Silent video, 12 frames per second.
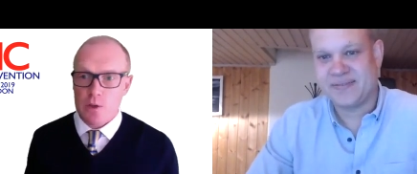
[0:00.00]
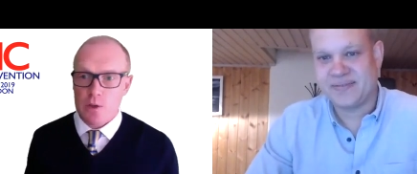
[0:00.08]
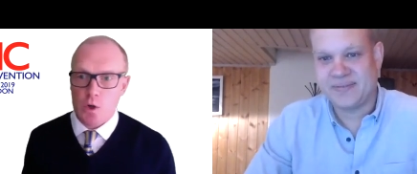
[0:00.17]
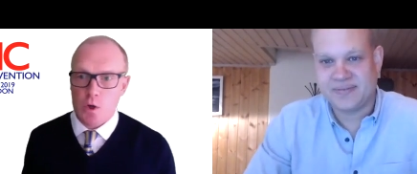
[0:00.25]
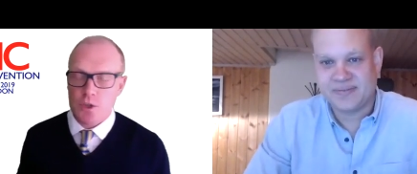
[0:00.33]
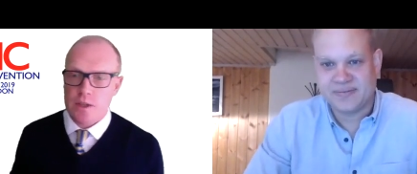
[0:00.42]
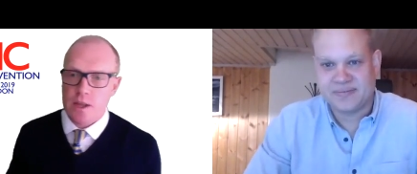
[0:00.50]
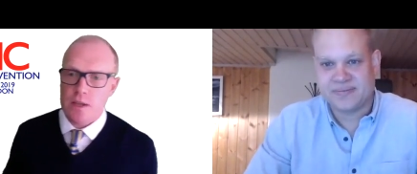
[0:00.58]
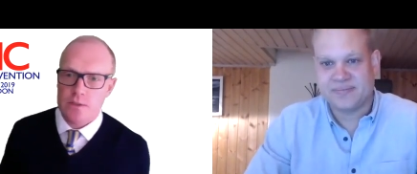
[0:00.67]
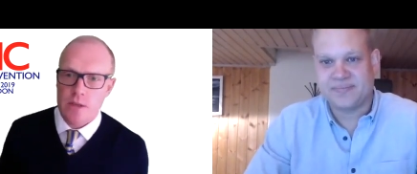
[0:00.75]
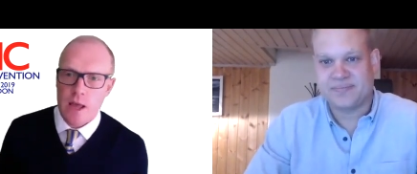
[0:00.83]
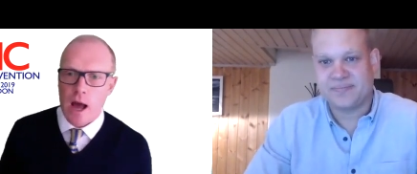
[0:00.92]
Speaker 1: watching
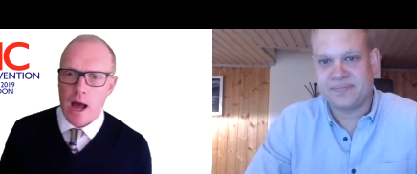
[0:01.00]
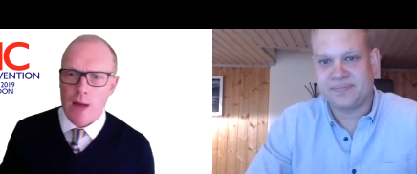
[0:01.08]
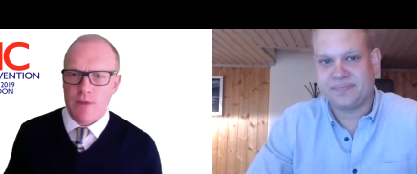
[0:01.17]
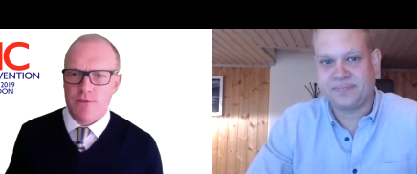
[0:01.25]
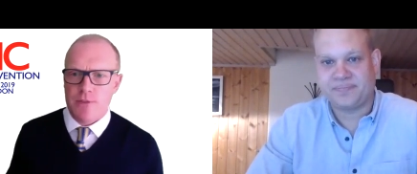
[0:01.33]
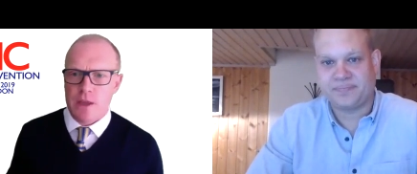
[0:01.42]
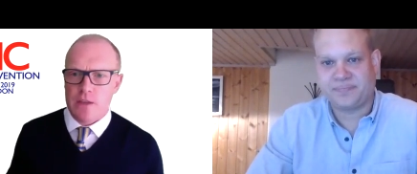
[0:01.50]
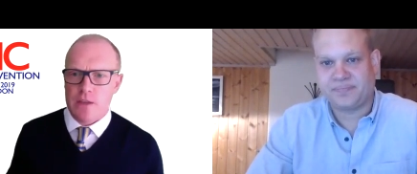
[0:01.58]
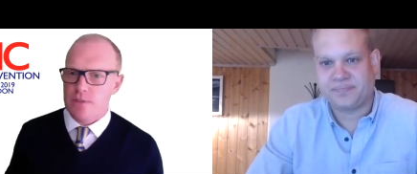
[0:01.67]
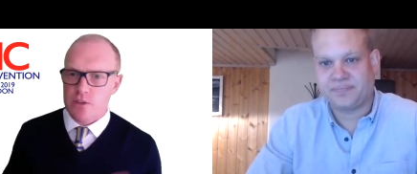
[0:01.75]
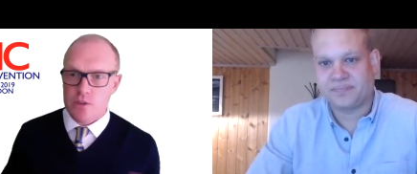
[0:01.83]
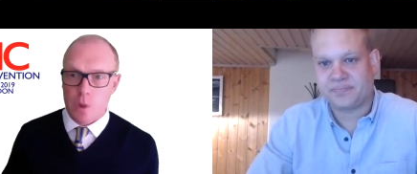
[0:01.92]
this, if
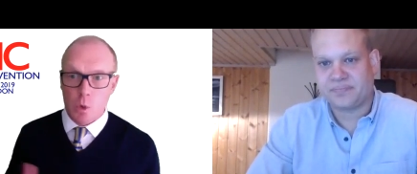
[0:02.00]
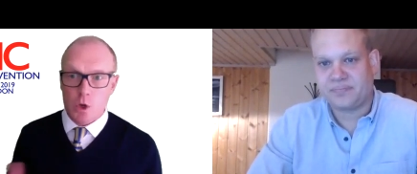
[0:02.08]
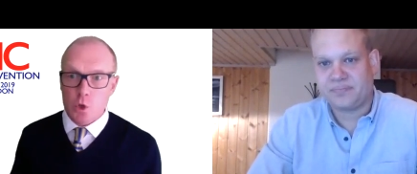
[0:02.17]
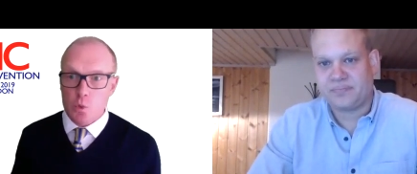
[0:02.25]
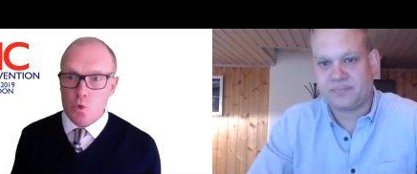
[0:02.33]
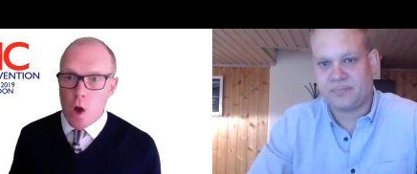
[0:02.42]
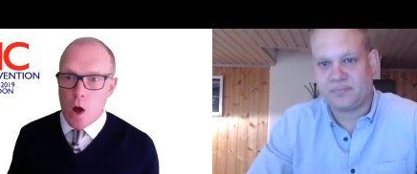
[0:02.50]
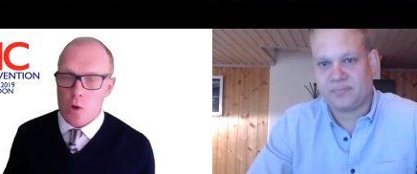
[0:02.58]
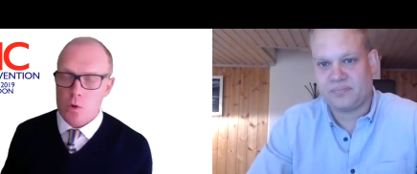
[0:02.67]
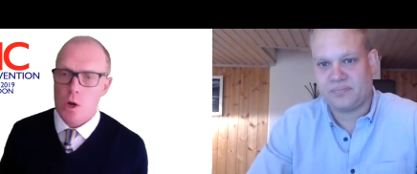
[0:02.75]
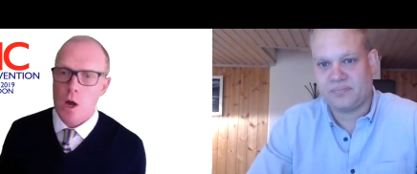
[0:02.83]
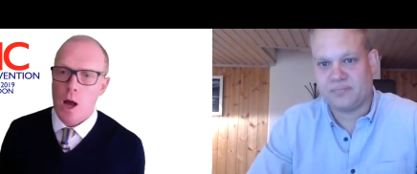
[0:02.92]
there's someone you
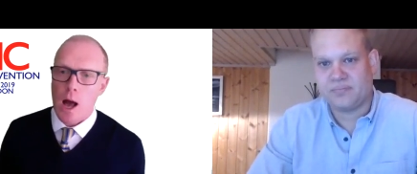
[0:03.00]
know,